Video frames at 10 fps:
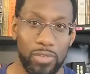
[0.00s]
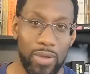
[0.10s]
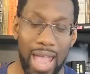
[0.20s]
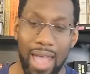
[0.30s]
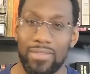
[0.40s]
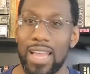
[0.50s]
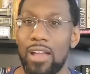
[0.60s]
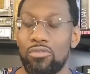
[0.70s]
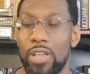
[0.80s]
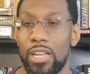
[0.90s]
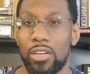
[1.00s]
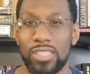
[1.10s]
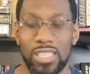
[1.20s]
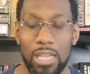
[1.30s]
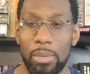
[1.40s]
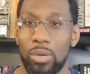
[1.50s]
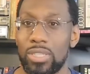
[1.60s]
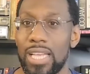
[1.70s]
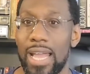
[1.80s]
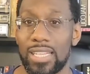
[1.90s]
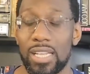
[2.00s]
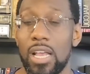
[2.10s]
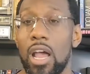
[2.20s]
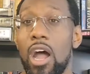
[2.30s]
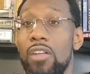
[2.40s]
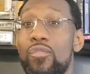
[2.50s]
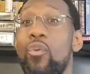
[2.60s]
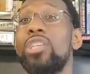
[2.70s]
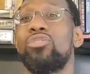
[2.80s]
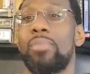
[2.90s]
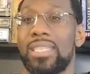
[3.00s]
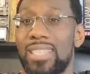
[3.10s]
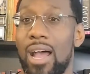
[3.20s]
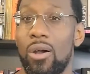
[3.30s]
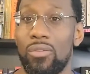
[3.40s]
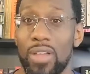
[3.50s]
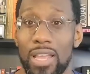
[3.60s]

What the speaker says: if you have not read her seminal text, A Voice from the South,